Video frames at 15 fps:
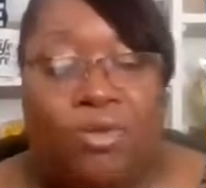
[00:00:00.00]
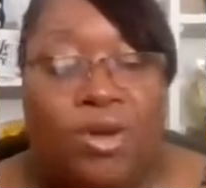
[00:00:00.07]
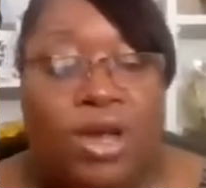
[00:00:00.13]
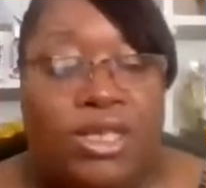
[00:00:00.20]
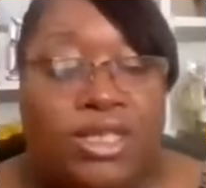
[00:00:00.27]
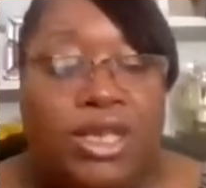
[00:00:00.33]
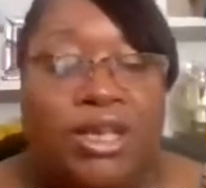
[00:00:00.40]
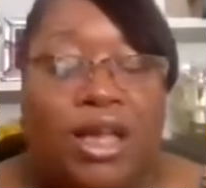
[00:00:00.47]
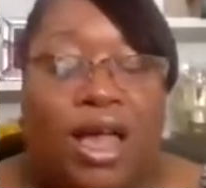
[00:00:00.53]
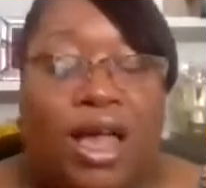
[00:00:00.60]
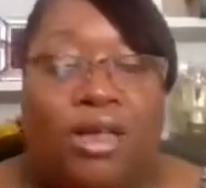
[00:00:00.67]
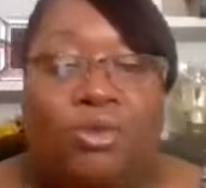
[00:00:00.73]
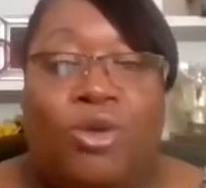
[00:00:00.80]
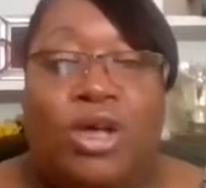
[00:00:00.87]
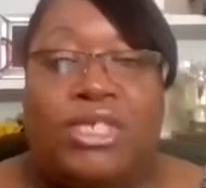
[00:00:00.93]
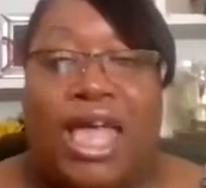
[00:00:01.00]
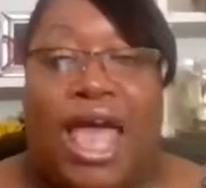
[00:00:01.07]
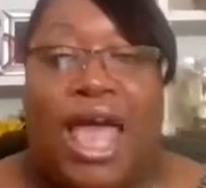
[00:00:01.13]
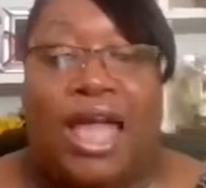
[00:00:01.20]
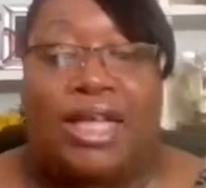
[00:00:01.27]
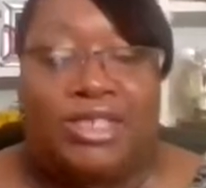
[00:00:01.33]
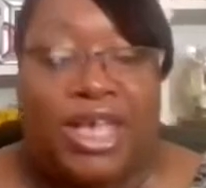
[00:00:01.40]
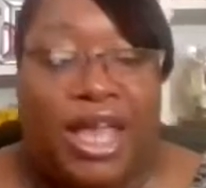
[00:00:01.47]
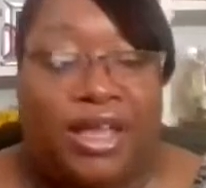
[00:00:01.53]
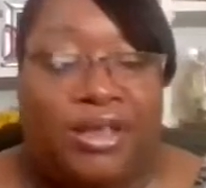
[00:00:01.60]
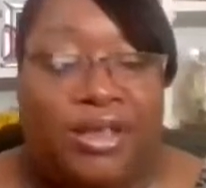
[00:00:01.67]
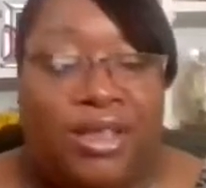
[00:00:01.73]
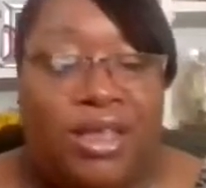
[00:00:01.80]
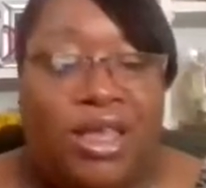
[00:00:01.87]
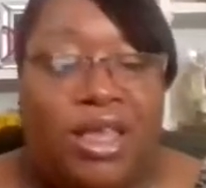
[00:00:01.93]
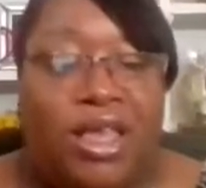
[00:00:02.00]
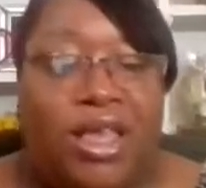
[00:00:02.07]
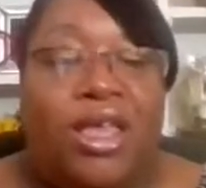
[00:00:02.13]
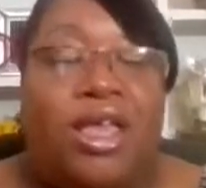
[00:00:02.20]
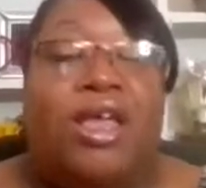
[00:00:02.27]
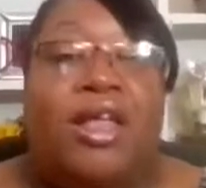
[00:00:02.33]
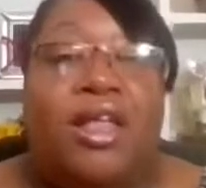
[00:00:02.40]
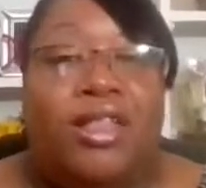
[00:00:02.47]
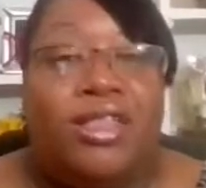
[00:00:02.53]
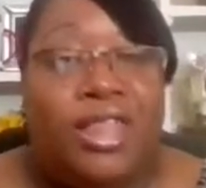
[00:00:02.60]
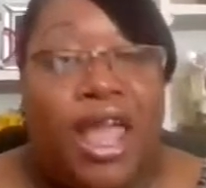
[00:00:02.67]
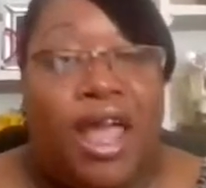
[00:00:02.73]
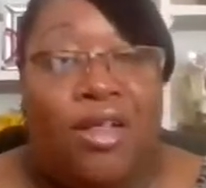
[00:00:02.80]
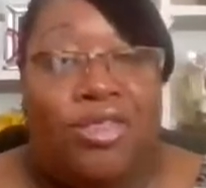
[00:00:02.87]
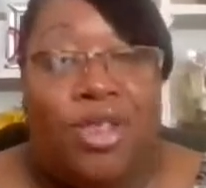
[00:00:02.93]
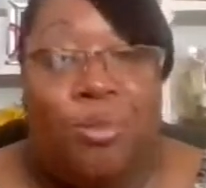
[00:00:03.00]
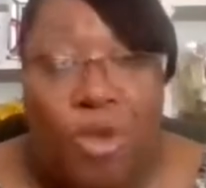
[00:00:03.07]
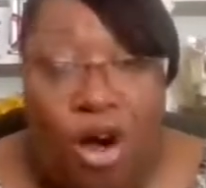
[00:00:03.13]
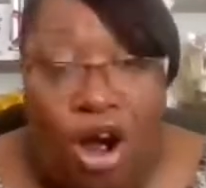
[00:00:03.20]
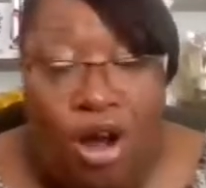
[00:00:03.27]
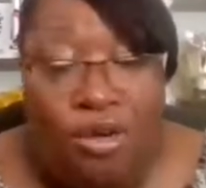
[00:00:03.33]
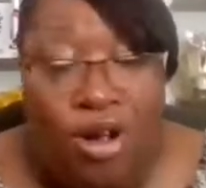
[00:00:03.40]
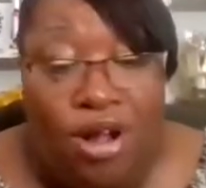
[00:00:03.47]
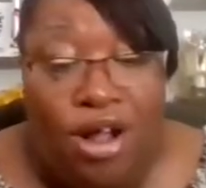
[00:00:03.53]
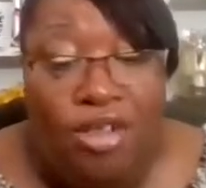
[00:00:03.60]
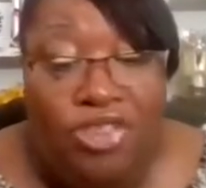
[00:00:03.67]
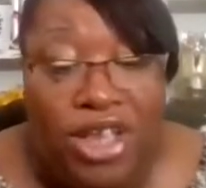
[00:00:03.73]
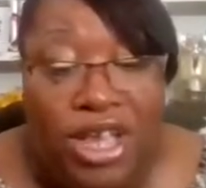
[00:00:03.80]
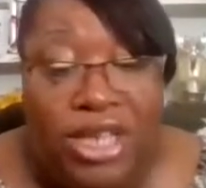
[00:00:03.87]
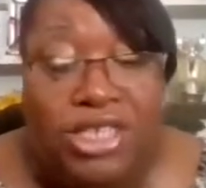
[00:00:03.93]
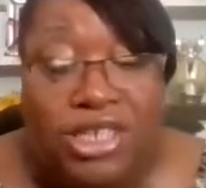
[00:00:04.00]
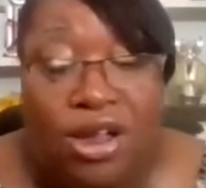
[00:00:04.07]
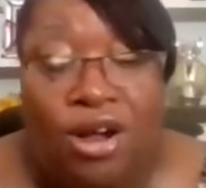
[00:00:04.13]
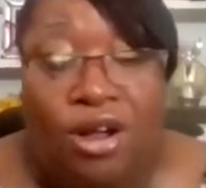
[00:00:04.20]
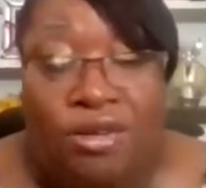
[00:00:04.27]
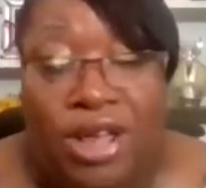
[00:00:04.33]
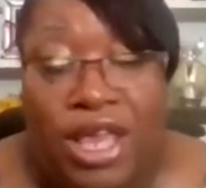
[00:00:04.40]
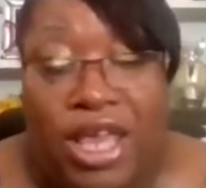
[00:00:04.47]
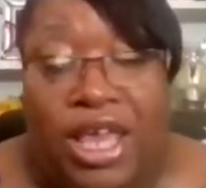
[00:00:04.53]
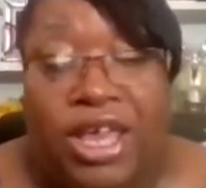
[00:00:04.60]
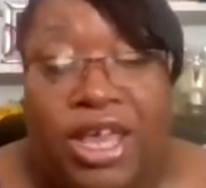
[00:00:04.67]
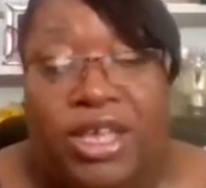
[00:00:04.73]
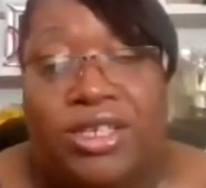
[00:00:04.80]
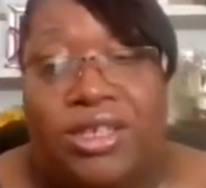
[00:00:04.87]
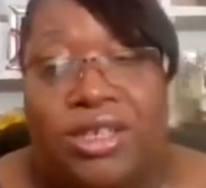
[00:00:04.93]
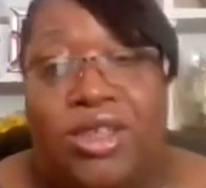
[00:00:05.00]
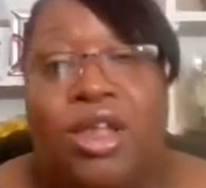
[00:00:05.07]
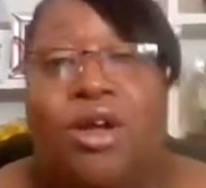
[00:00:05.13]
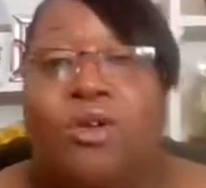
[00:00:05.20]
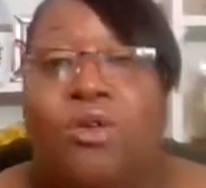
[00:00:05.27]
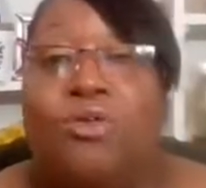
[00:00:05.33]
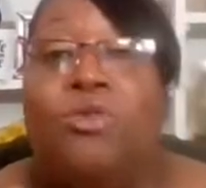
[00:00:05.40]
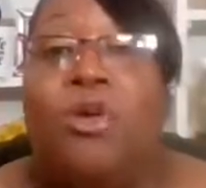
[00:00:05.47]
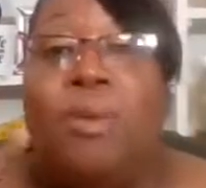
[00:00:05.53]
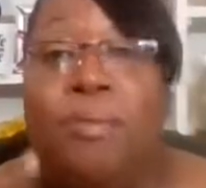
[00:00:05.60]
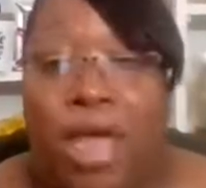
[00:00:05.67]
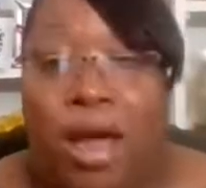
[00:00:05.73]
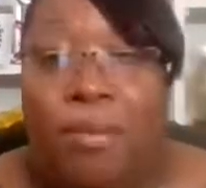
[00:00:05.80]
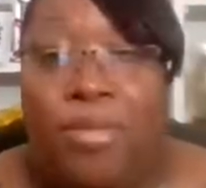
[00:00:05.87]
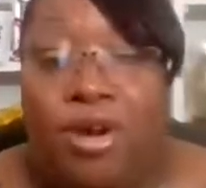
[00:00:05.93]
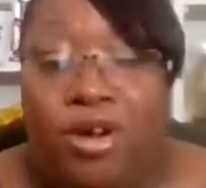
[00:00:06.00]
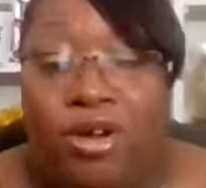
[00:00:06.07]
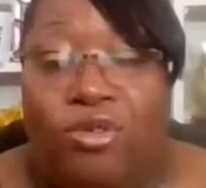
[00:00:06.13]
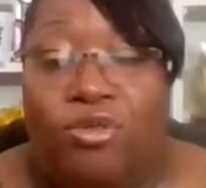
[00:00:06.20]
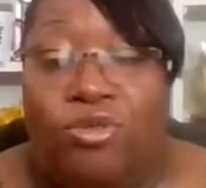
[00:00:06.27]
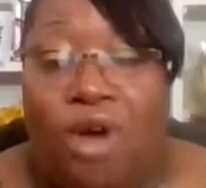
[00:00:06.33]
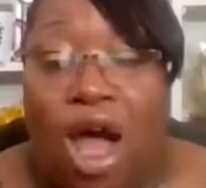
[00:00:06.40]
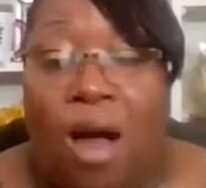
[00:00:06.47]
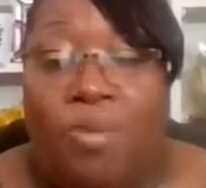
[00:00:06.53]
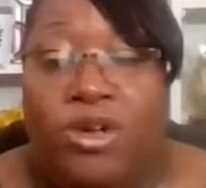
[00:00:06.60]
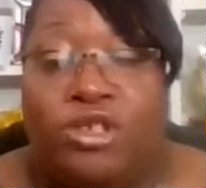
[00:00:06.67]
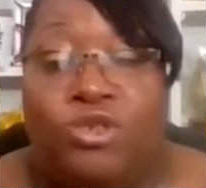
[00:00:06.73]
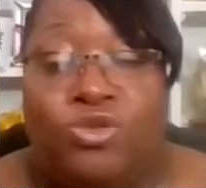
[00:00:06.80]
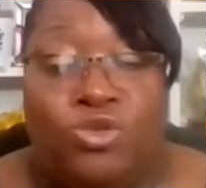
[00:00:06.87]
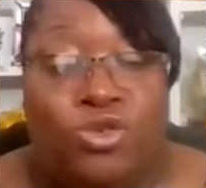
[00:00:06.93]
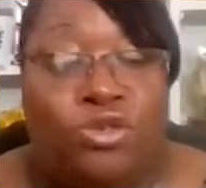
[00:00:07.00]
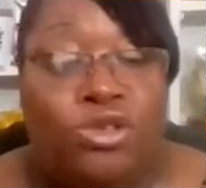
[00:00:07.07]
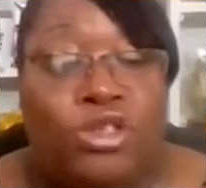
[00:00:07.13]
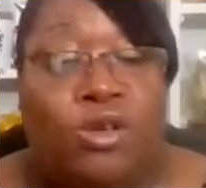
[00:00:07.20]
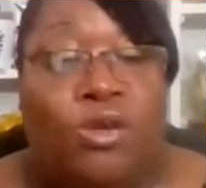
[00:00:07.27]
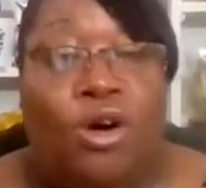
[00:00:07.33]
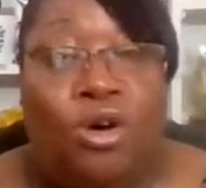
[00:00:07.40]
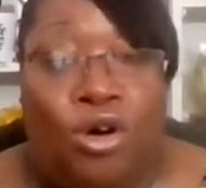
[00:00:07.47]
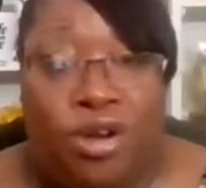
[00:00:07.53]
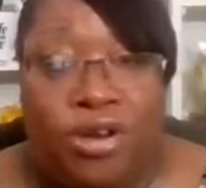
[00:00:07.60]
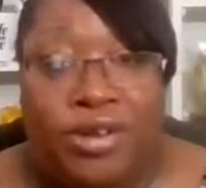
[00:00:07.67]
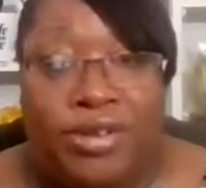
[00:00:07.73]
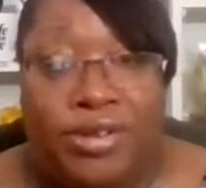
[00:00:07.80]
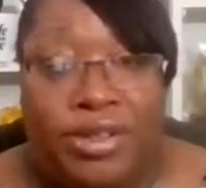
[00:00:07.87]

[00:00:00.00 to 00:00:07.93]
wasn't hijacked. Now, the moral of this story is, remember Robert's Rules of Order.